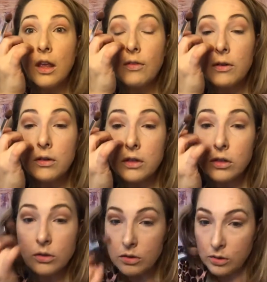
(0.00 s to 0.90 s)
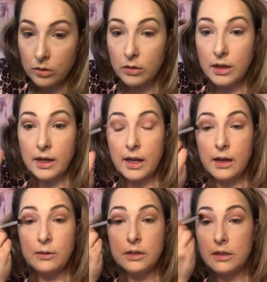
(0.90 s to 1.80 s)
If I would have told you that I
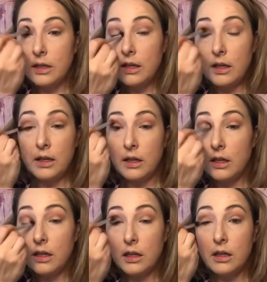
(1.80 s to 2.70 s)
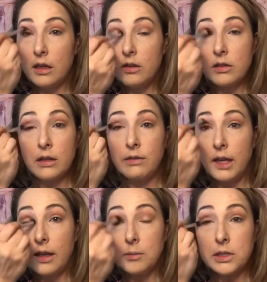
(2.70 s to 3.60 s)
was getting clothes off at
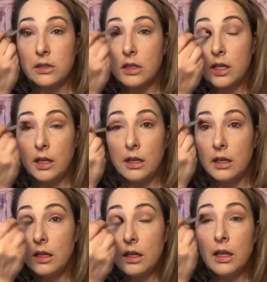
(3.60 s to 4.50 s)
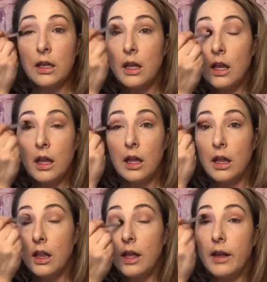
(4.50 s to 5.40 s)
Amazon
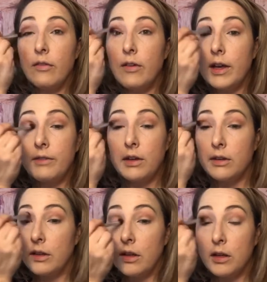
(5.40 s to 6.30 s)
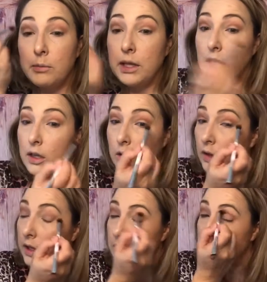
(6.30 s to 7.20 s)
like 5 years ago, I'd be like, you're
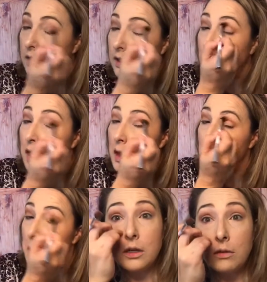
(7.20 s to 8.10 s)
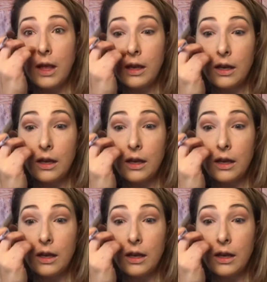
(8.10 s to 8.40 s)
crazy. You know what?